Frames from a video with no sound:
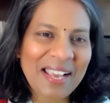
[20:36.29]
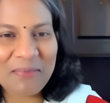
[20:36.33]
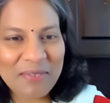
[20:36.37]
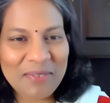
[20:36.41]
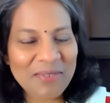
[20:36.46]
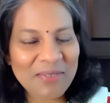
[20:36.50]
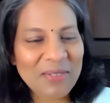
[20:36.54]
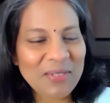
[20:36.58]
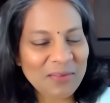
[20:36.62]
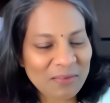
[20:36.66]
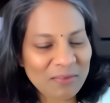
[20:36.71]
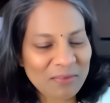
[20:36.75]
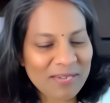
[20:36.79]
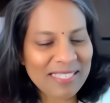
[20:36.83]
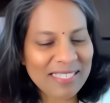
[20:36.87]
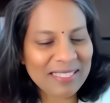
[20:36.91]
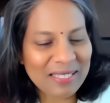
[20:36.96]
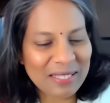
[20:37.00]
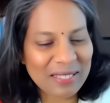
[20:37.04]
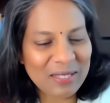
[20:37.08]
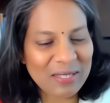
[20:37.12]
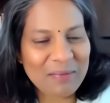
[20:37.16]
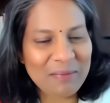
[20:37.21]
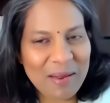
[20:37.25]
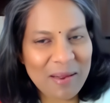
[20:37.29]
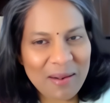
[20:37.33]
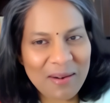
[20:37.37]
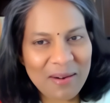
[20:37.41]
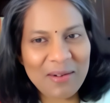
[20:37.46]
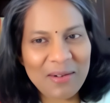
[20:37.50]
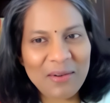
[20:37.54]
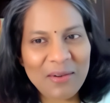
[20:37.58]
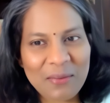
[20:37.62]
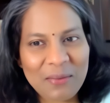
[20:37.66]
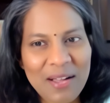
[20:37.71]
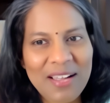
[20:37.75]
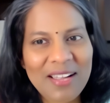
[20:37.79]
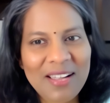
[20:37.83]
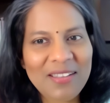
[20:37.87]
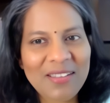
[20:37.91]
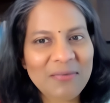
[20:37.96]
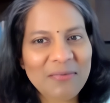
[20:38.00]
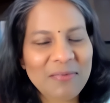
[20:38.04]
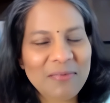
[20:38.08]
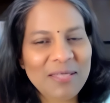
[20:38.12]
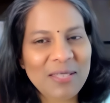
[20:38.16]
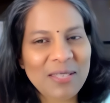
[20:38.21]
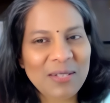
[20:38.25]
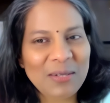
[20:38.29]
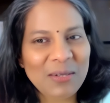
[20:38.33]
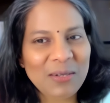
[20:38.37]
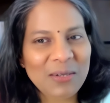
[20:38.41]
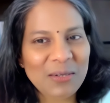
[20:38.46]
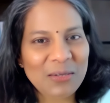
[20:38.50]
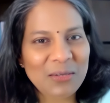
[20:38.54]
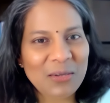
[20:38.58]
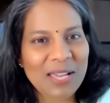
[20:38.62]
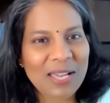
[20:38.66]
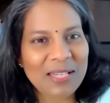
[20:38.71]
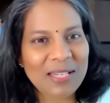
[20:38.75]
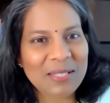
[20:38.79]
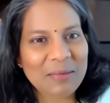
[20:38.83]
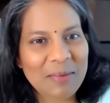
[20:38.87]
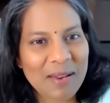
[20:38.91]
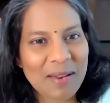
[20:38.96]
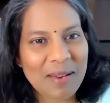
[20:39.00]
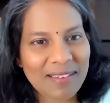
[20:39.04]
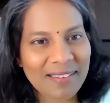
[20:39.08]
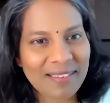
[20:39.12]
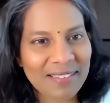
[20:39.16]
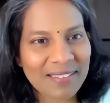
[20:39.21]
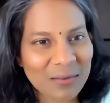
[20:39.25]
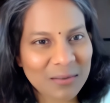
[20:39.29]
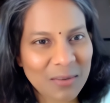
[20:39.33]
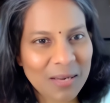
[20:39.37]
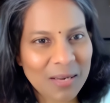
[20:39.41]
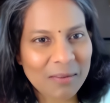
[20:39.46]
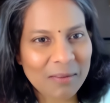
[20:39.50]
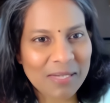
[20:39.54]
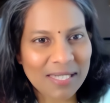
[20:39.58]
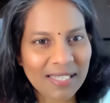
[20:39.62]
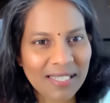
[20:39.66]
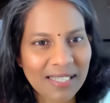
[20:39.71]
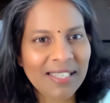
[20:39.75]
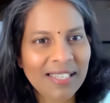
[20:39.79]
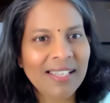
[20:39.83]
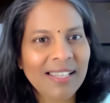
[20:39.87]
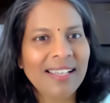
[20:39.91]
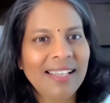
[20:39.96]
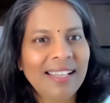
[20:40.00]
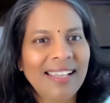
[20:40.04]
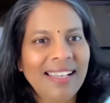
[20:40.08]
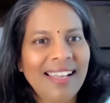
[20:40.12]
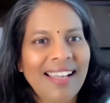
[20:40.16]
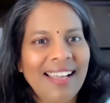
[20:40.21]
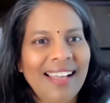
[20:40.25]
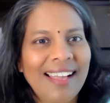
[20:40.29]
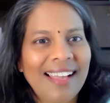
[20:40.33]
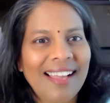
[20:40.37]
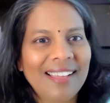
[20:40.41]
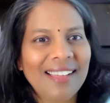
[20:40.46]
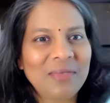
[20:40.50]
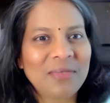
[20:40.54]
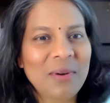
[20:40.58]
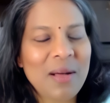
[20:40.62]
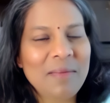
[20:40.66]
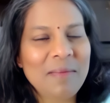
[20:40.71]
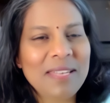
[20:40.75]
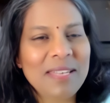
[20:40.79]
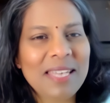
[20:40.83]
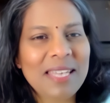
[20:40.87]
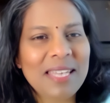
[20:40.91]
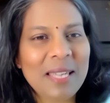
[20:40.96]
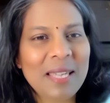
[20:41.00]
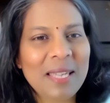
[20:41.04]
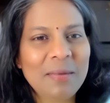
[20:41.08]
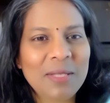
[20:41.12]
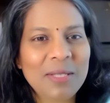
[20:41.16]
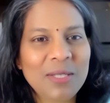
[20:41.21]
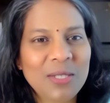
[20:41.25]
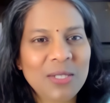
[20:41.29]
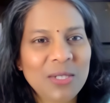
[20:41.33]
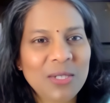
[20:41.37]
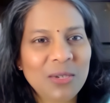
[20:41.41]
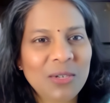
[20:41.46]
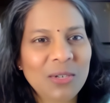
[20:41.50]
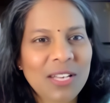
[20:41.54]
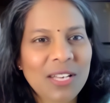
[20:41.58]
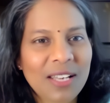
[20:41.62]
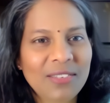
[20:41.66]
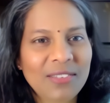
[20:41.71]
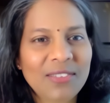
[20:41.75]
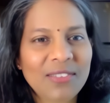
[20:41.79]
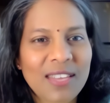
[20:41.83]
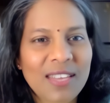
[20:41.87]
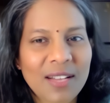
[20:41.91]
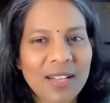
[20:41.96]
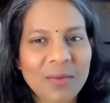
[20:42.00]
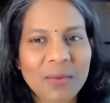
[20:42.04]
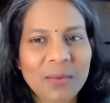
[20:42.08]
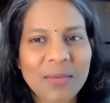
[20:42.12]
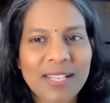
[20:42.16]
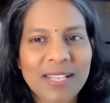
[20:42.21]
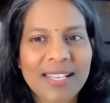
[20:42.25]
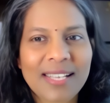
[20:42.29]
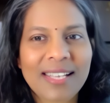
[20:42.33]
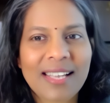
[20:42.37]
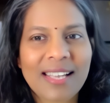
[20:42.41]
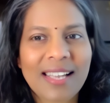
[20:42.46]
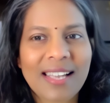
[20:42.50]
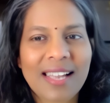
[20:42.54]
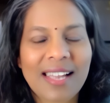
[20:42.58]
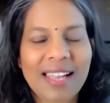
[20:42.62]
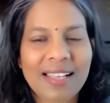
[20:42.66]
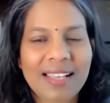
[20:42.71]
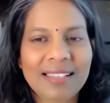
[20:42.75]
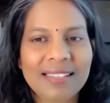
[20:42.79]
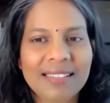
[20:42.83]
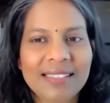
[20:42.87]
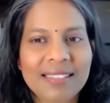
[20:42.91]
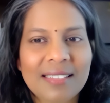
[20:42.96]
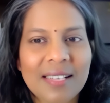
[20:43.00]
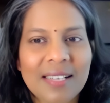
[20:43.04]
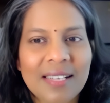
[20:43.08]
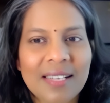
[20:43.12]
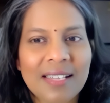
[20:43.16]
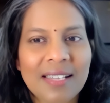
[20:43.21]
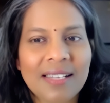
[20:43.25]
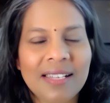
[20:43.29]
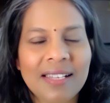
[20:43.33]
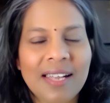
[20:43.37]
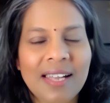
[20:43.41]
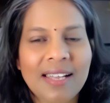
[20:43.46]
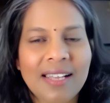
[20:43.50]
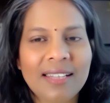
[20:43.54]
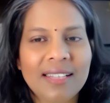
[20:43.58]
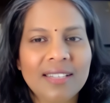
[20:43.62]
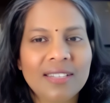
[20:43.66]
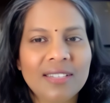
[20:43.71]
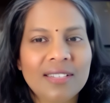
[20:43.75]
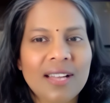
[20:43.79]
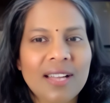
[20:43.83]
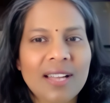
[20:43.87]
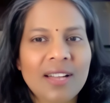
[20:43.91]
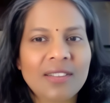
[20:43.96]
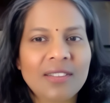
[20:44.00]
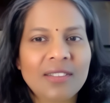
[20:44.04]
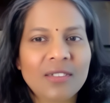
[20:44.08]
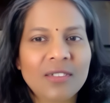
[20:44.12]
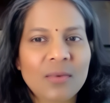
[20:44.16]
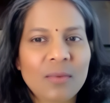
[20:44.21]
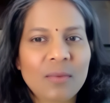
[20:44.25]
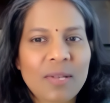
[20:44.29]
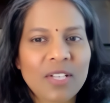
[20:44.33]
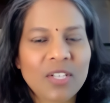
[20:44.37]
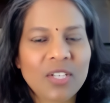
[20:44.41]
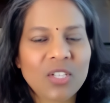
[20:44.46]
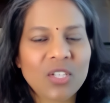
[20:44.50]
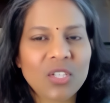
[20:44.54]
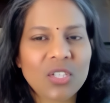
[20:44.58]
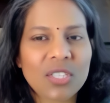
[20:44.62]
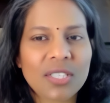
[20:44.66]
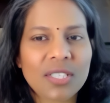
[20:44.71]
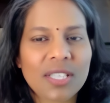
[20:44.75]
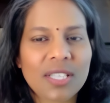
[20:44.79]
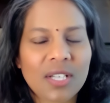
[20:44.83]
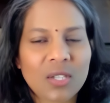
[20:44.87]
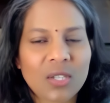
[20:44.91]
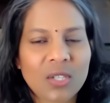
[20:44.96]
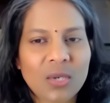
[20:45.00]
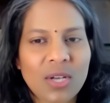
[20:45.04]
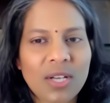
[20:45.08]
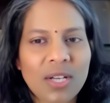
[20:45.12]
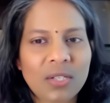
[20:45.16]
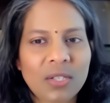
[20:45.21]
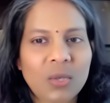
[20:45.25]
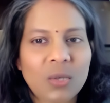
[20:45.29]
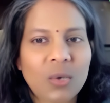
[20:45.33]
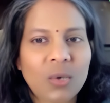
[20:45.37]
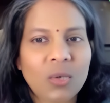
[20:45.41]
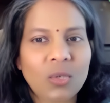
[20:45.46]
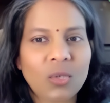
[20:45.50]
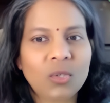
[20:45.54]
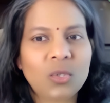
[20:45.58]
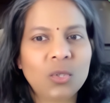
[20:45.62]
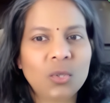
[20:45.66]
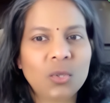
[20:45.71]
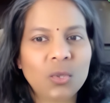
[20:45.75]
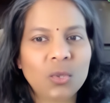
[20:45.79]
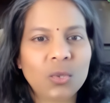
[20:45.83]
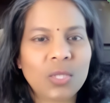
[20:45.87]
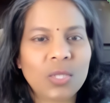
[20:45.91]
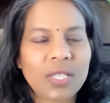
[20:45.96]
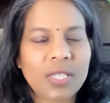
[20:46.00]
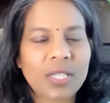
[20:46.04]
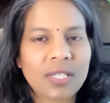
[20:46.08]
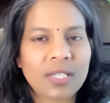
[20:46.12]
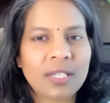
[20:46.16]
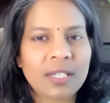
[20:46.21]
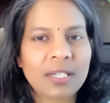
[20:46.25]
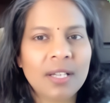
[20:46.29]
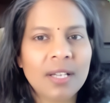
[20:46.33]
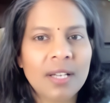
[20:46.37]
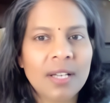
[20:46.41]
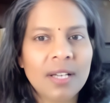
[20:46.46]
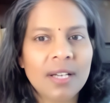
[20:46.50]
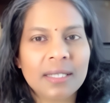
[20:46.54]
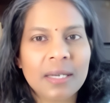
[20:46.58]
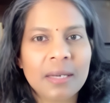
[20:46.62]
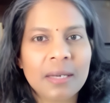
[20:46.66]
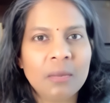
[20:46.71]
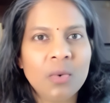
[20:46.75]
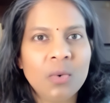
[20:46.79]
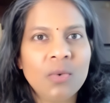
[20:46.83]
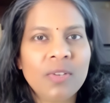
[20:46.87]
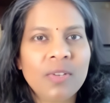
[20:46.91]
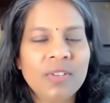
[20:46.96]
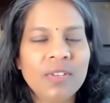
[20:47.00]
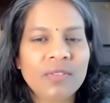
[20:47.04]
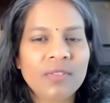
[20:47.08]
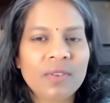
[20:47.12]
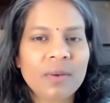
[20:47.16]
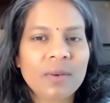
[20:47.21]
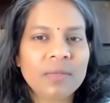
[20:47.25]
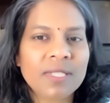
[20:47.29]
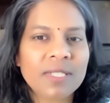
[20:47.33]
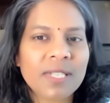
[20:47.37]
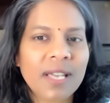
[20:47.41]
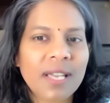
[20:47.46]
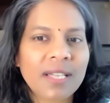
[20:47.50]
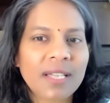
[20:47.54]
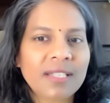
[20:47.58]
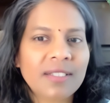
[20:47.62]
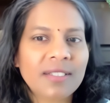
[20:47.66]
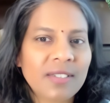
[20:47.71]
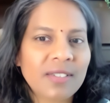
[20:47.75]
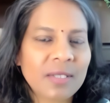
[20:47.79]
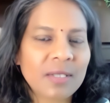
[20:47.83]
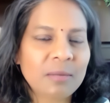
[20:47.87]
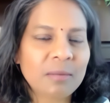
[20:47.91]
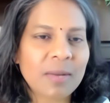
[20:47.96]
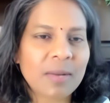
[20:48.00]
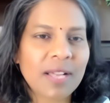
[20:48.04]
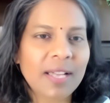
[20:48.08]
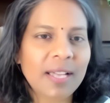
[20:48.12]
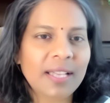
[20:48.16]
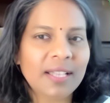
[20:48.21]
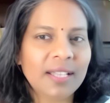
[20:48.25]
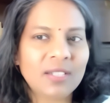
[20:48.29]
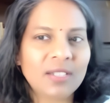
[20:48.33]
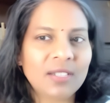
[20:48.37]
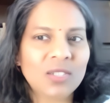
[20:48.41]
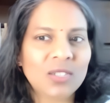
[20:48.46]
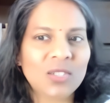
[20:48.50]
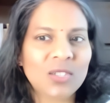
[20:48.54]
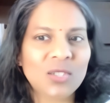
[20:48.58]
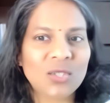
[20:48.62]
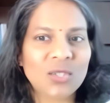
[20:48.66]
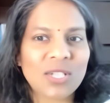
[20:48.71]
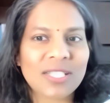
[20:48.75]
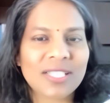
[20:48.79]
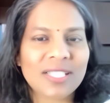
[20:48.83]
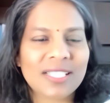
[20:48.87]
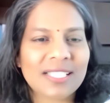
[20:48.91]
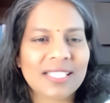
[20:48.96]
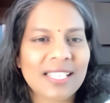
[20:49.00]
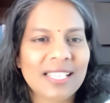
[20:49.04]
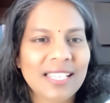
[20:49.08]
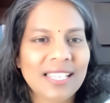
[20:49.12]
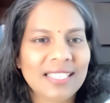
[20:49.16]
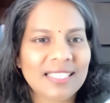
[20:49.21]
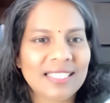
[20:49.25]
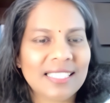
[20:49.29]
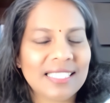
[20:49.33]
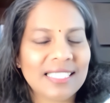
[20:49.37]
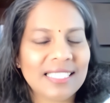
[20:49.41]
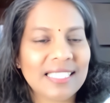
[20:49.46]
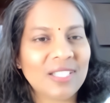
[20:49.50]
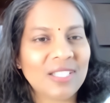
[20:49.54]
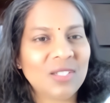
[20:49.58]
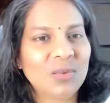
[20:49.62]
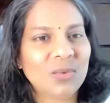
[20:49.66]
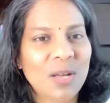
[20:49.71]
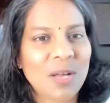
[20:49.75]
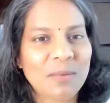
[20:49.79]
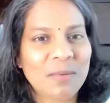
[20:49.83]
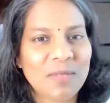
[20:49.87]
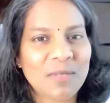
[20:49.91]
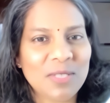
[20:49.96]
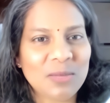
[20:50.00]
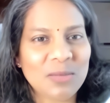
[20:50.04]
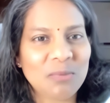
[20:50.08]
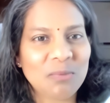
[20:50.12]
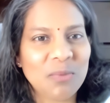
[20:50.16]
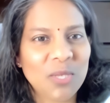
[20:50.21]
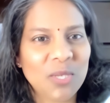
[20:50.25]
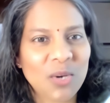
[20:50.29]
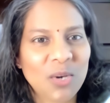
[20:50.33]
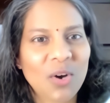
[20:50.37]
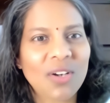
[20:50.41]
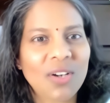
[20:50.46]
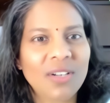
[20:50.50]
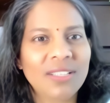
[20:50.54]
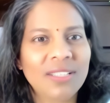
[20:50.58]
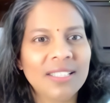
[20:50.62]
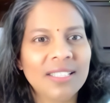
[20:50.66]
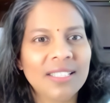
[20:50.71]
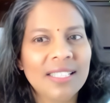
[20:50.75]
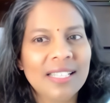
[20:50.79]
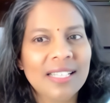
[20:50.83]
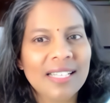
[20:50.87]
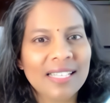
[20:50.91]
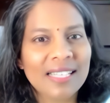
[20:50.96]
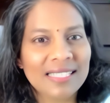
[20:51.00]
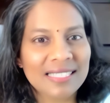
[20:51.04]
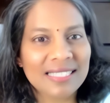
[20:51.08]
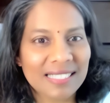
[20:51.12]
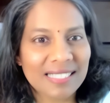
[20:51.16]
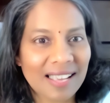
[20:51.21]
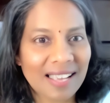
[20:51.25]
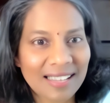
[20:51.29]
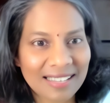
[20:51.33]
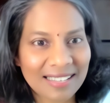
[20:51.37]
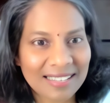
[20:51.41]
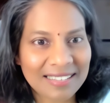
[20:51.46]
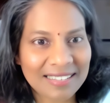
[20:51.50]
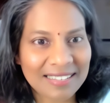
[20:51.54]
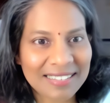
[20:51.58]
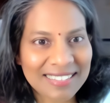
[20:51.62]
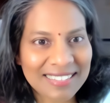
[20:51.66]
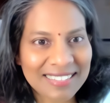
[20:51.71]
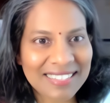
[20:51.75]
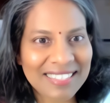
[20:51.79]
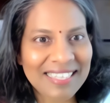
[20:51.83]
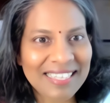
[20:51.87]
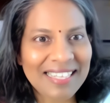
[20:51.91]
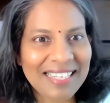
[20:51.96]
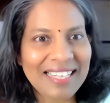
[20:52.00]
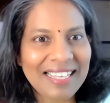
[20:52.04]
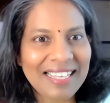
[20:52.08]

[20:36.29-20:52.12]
It was a blessing to marry your wife, but then you also had to marry Swami. Swami came into your life that way, and the transformation that you had gone through in moving from scientific mind to recognizing that Swami is beyond science